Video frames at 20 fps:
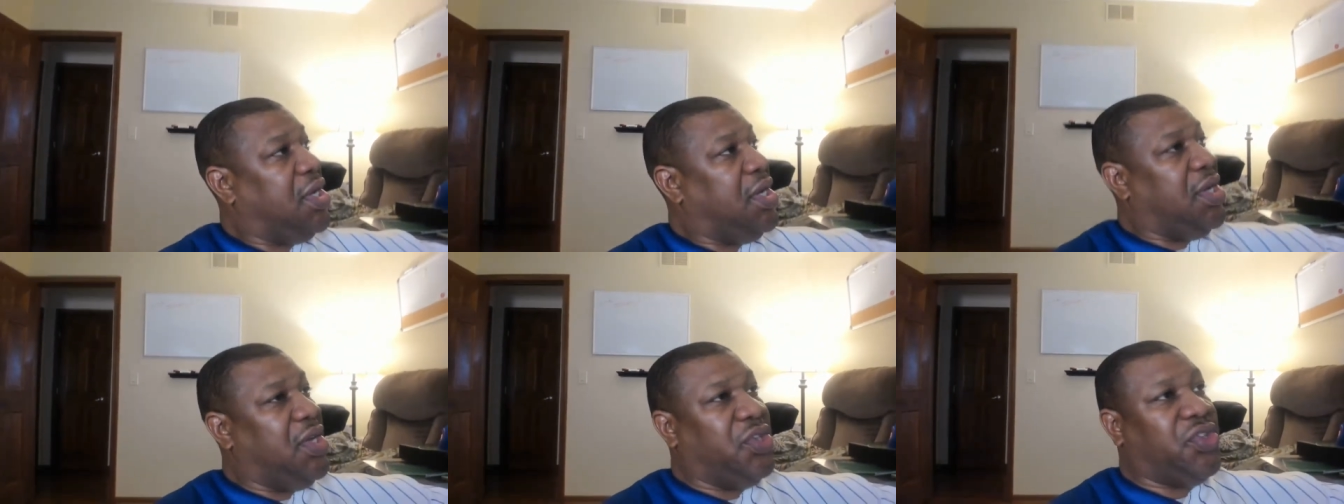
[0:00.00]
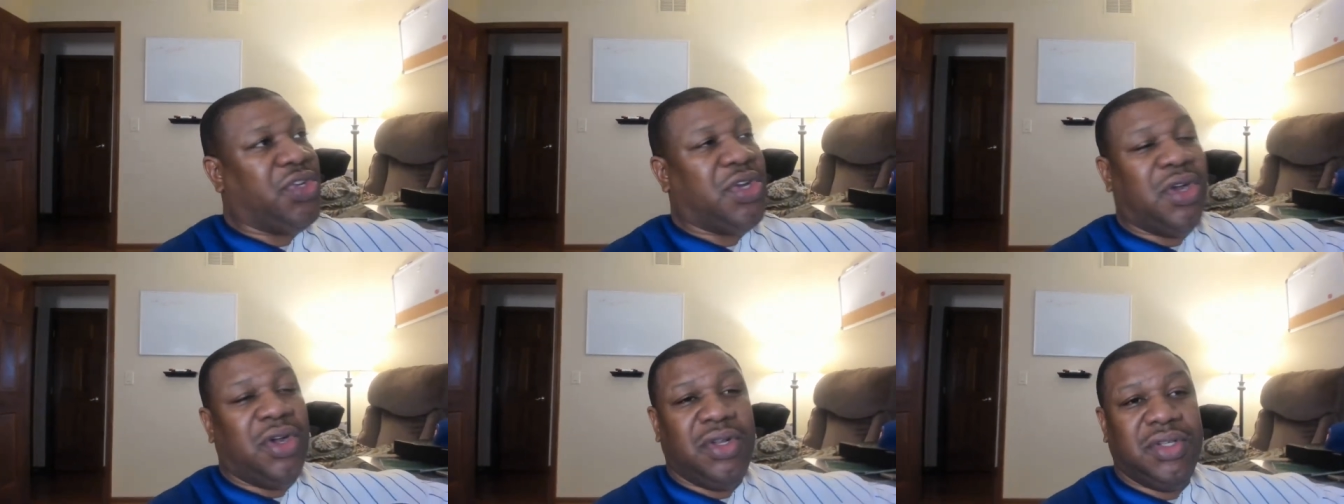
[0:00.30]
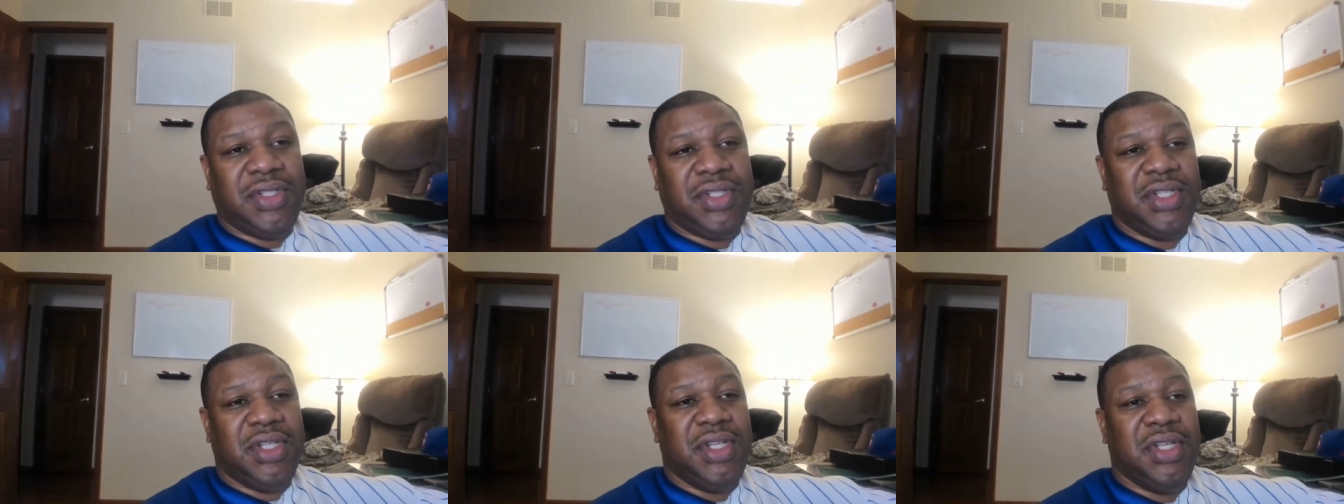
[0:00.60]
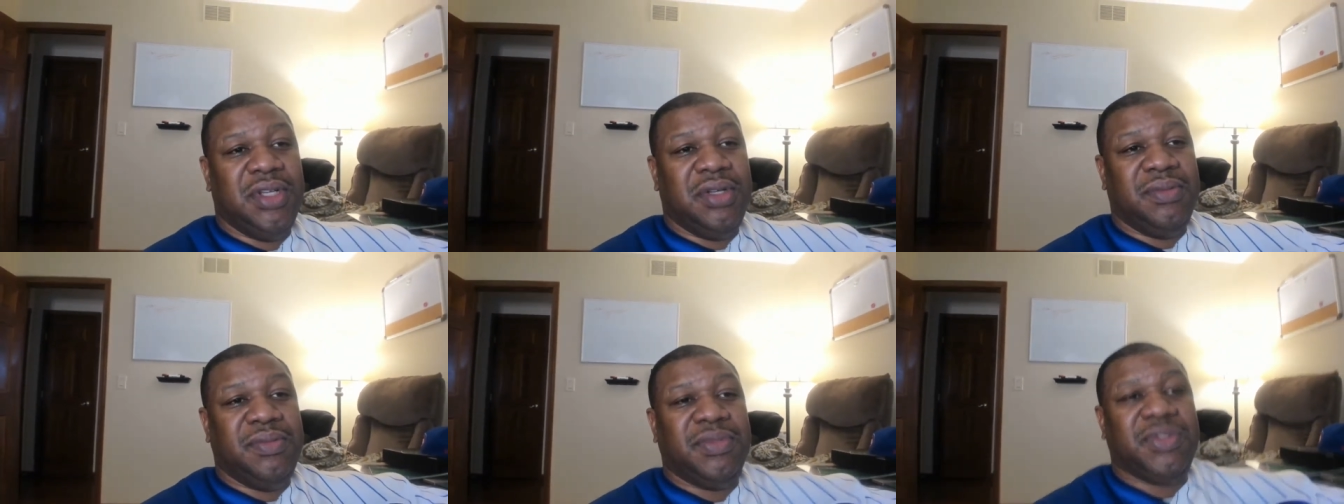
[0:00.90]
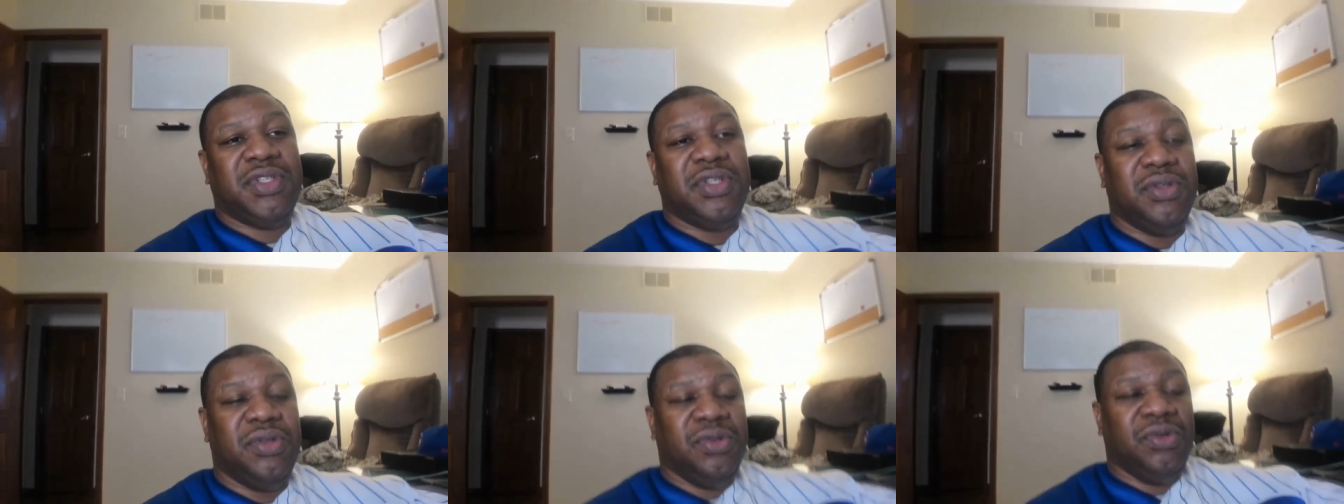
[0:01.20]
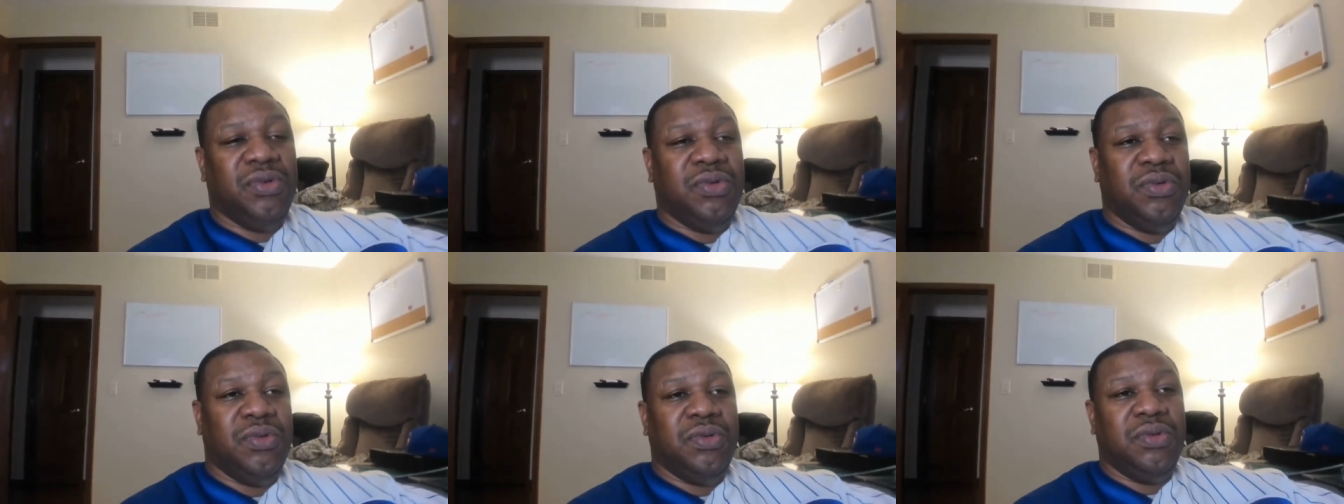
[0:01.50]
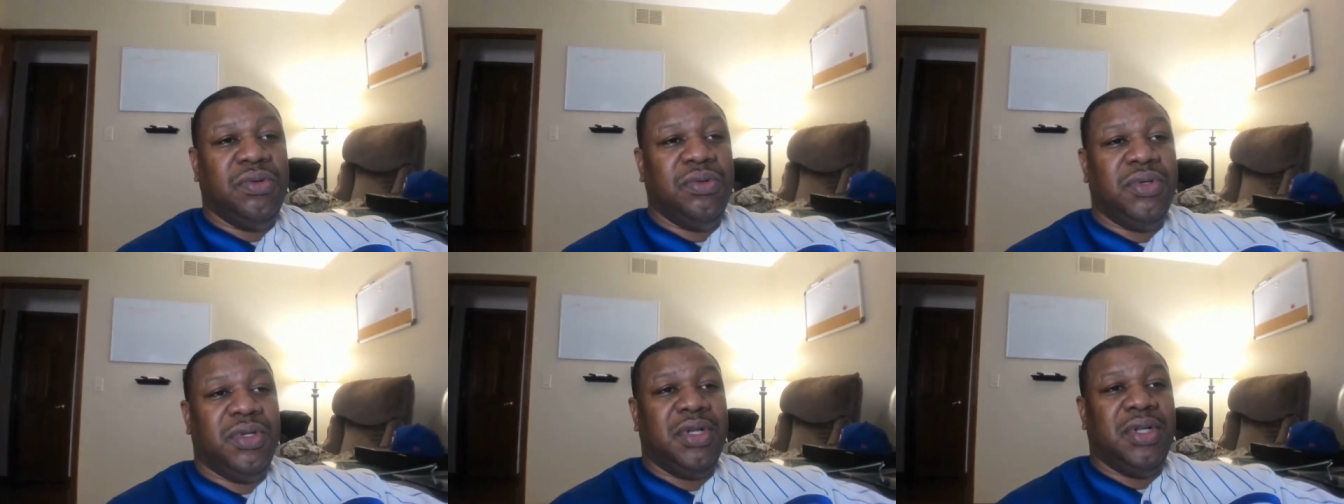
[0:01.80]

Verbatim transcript: It's costing them to